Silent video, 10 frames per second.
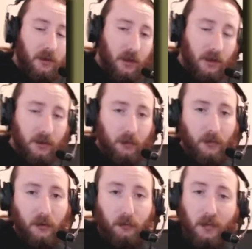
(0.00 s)
Some
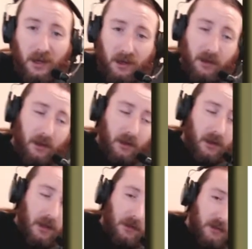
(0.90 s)
of you may
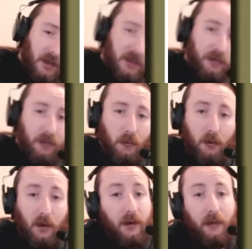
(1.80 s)
have seen this
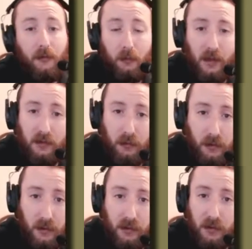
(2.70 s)
before, if you're my
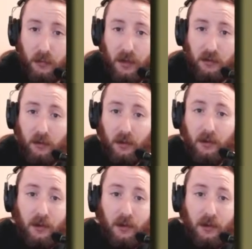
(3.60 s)
students especially.